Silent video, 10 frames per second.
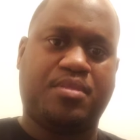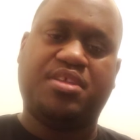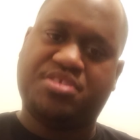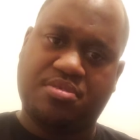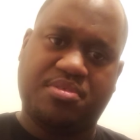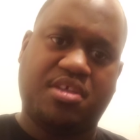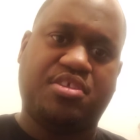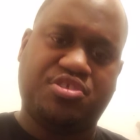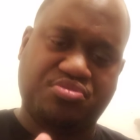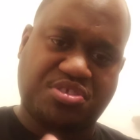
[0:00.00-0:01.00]
Until then,
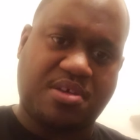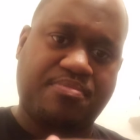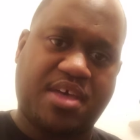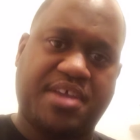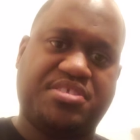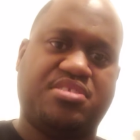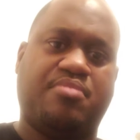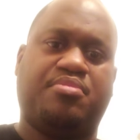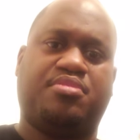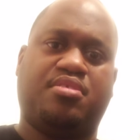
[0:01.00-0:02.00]
get you something nice and
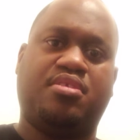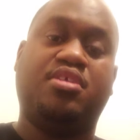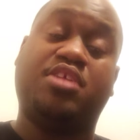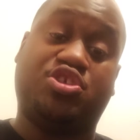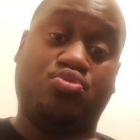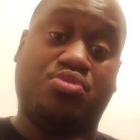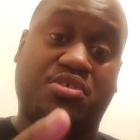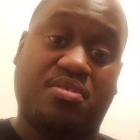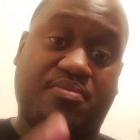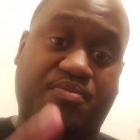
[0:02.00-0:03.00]
everything that you
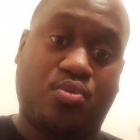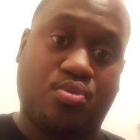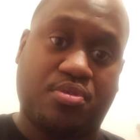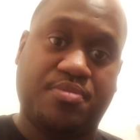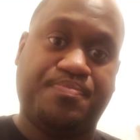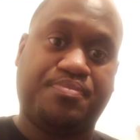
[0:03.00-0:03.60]
can afford.